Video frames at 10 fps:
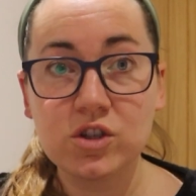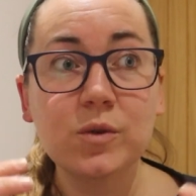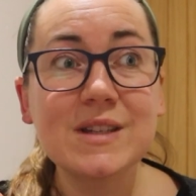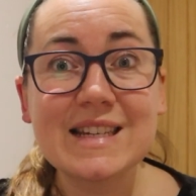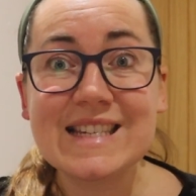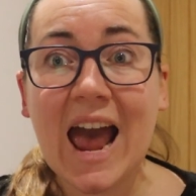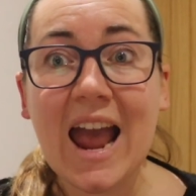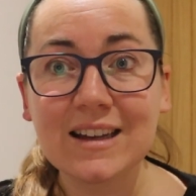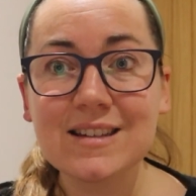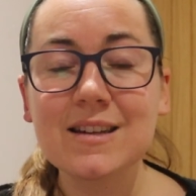So it's a
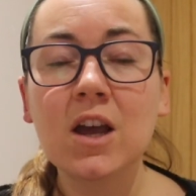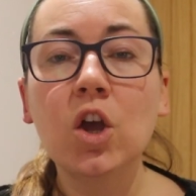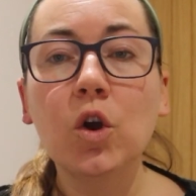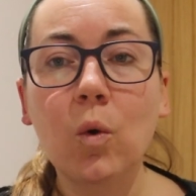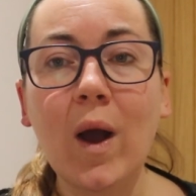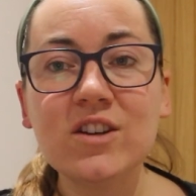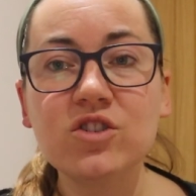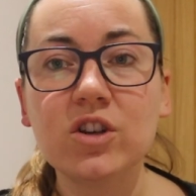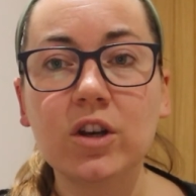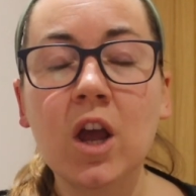text
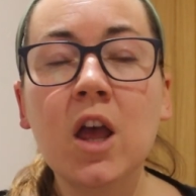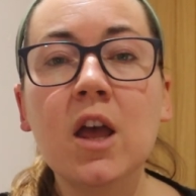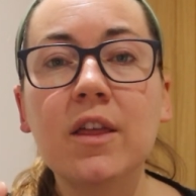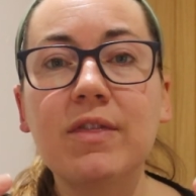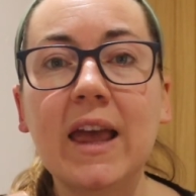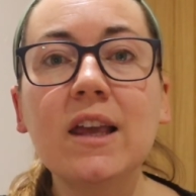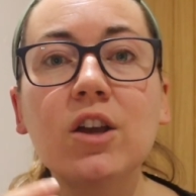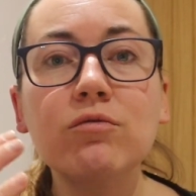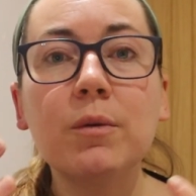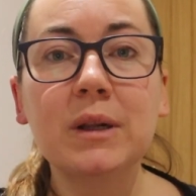question. They
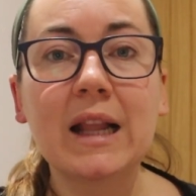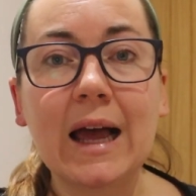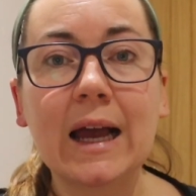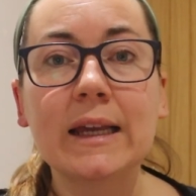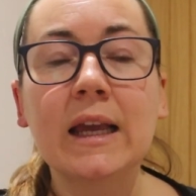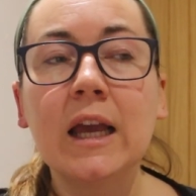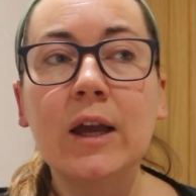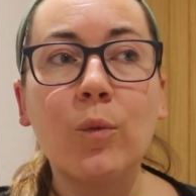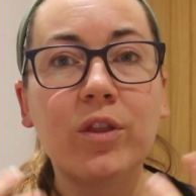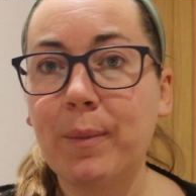can reply
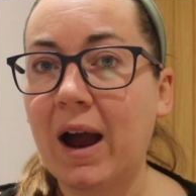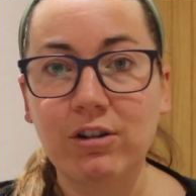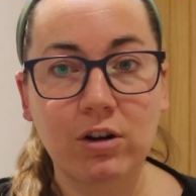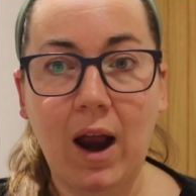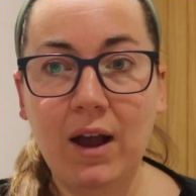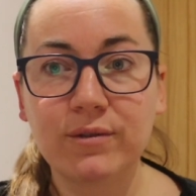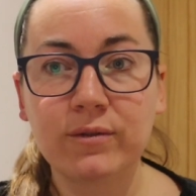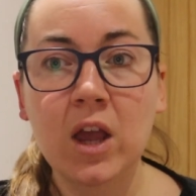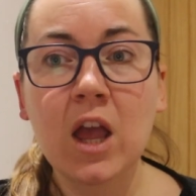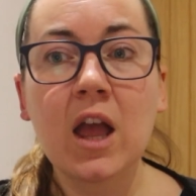with a
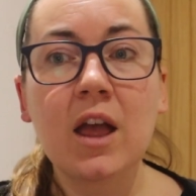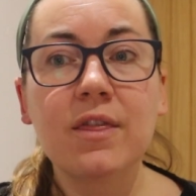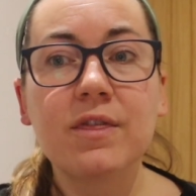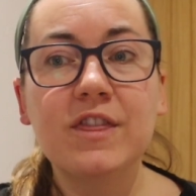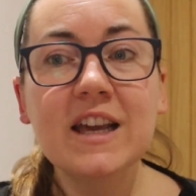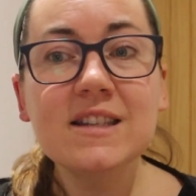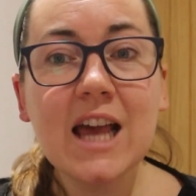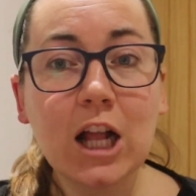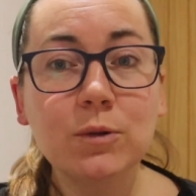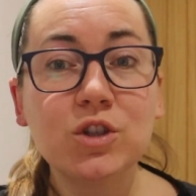paragraph. This
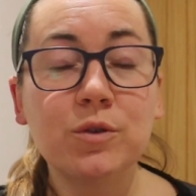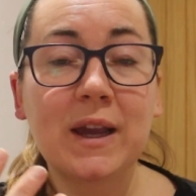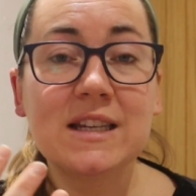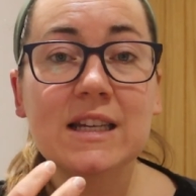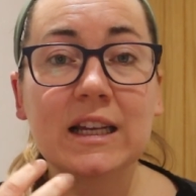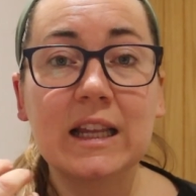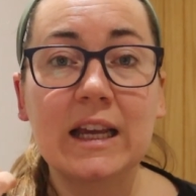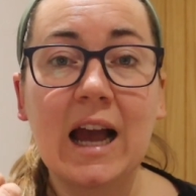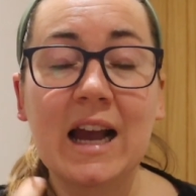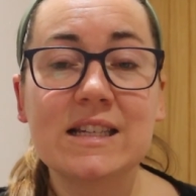helps you
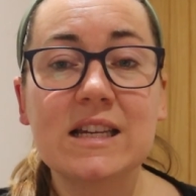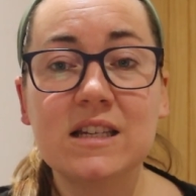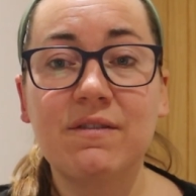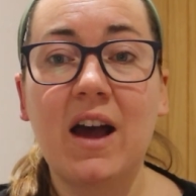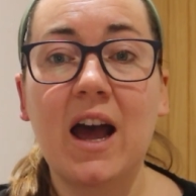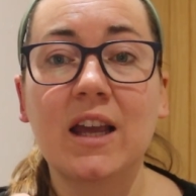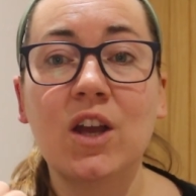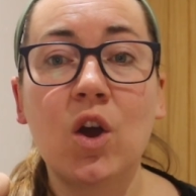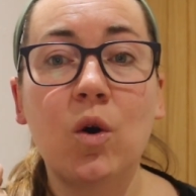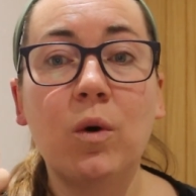basically identify
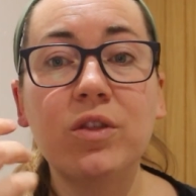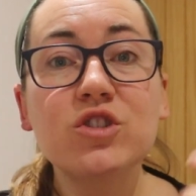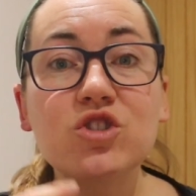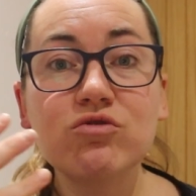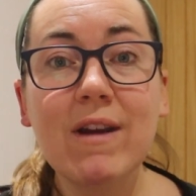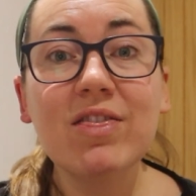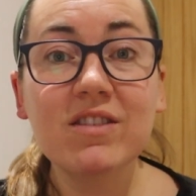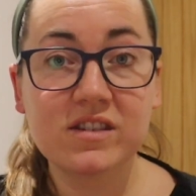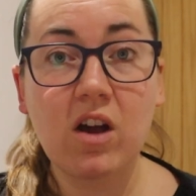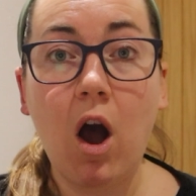what the
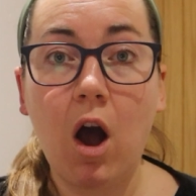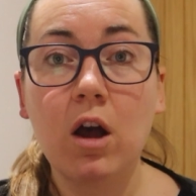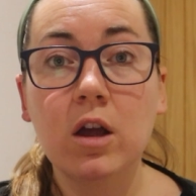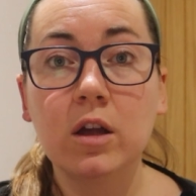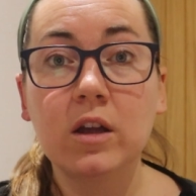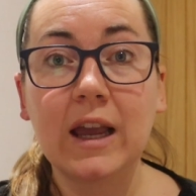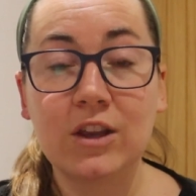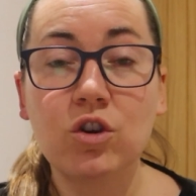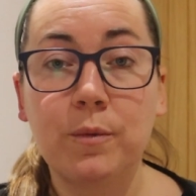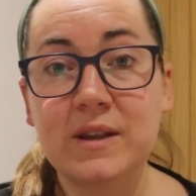strengths are
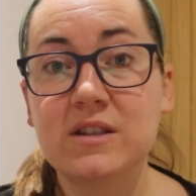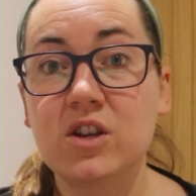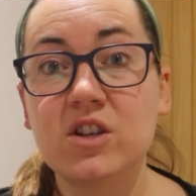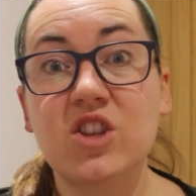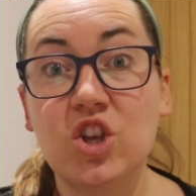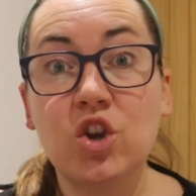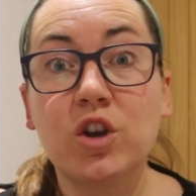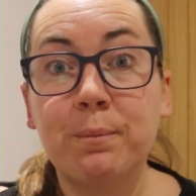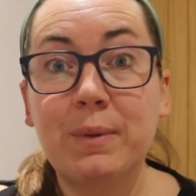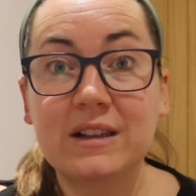in your business that you
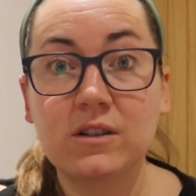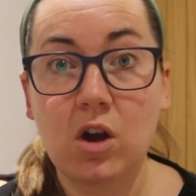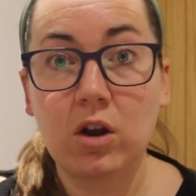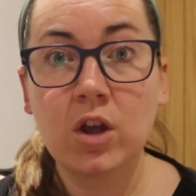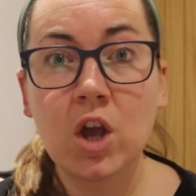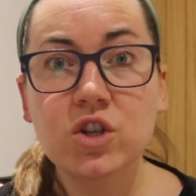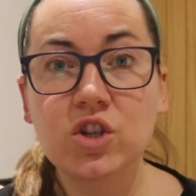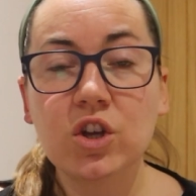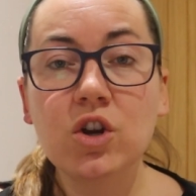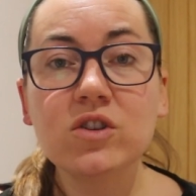can build on.
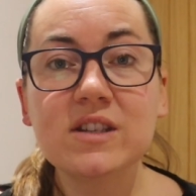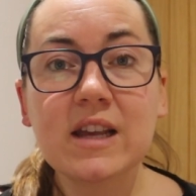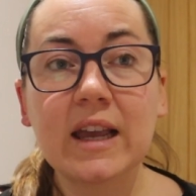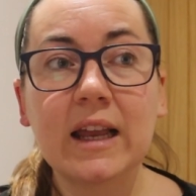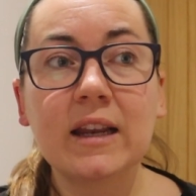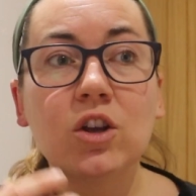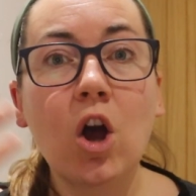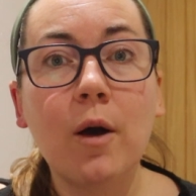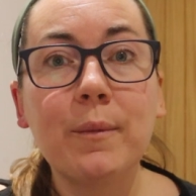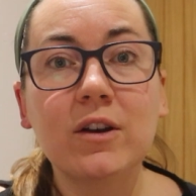So you're not saying
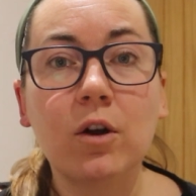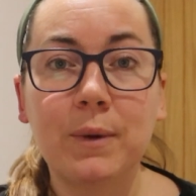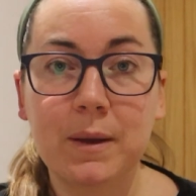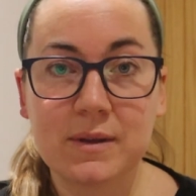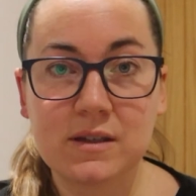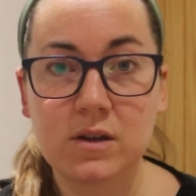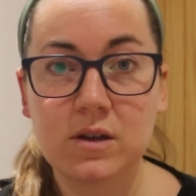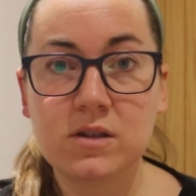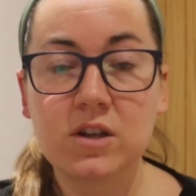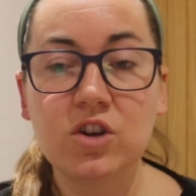comment on my
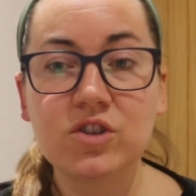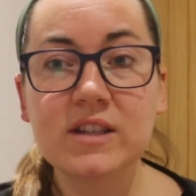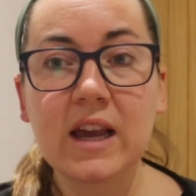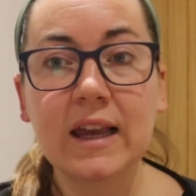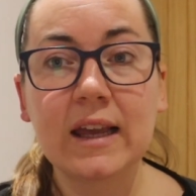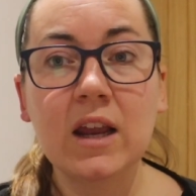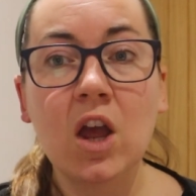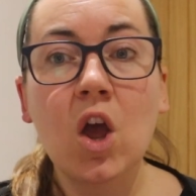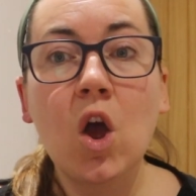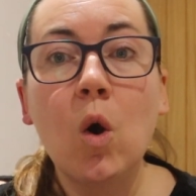business. You're saying,
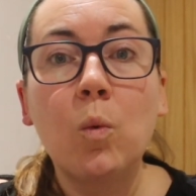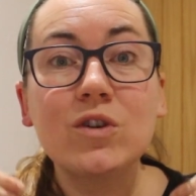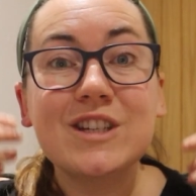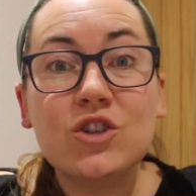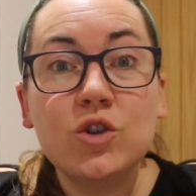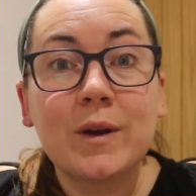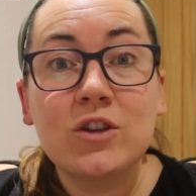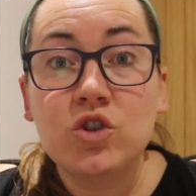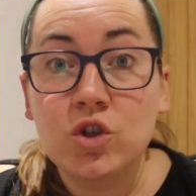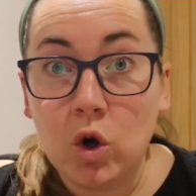what did you
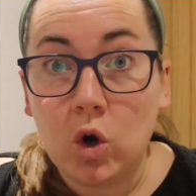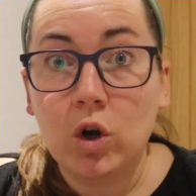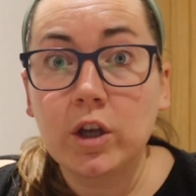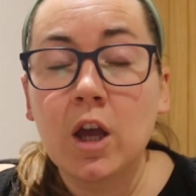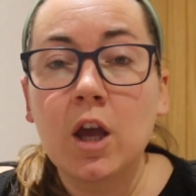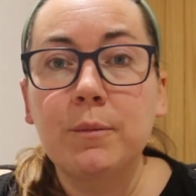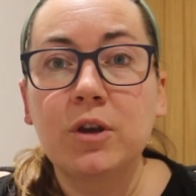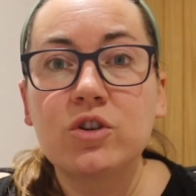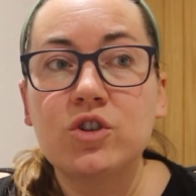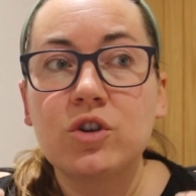enjoy?
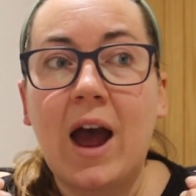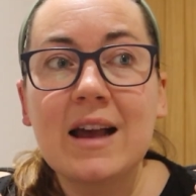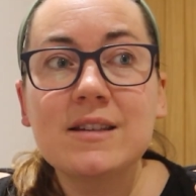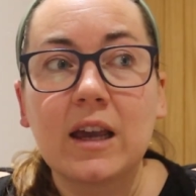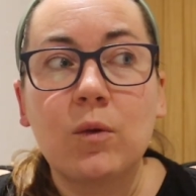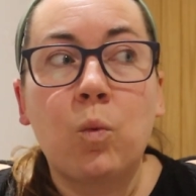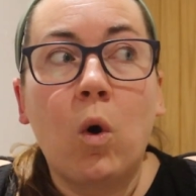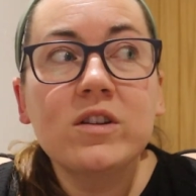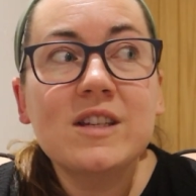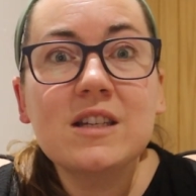Because you're asking,
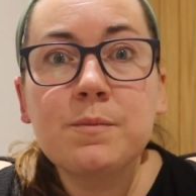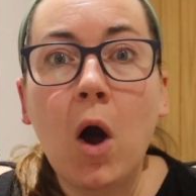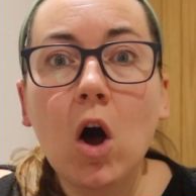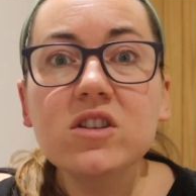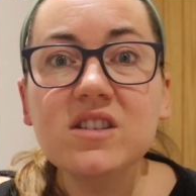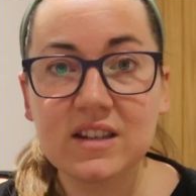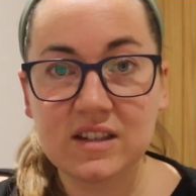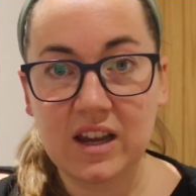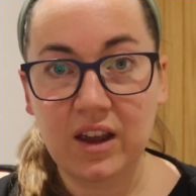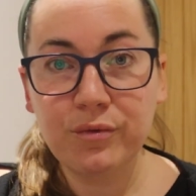what is
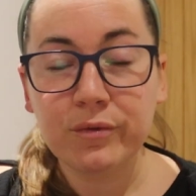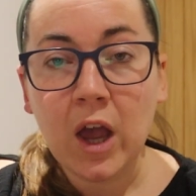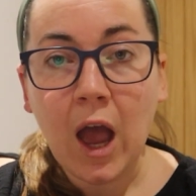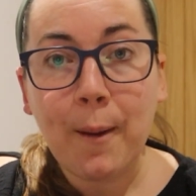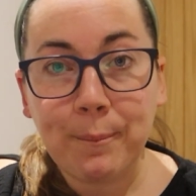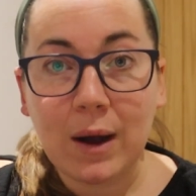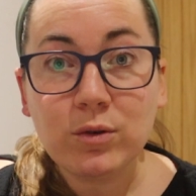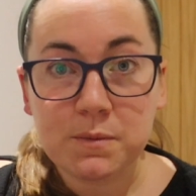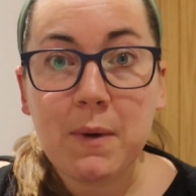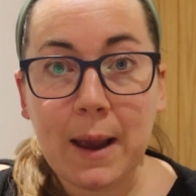positive
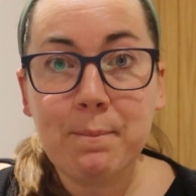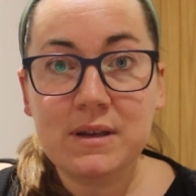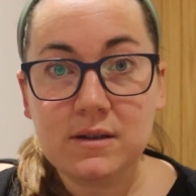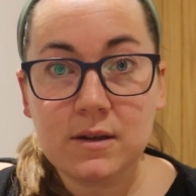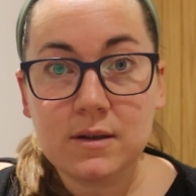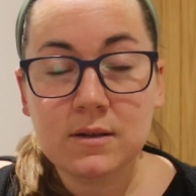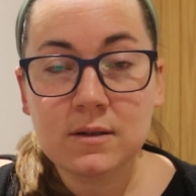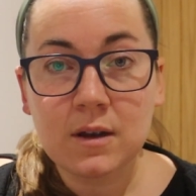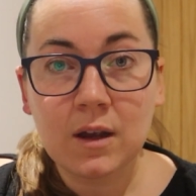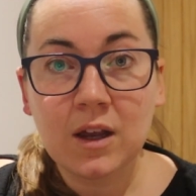about my
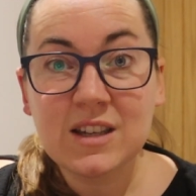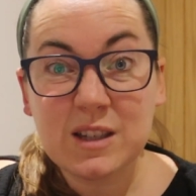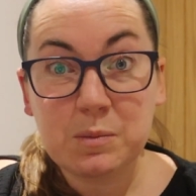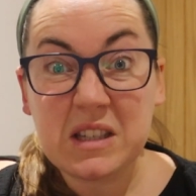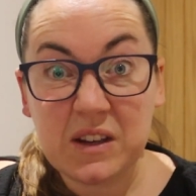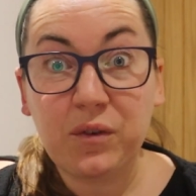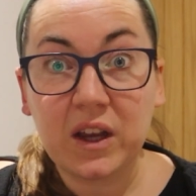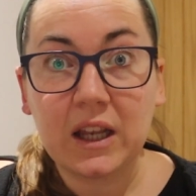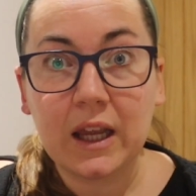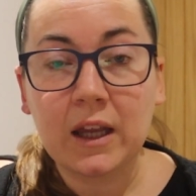business
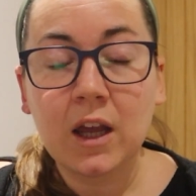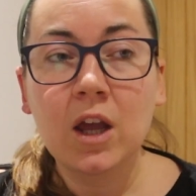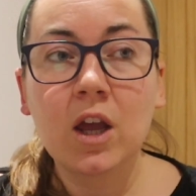specifically?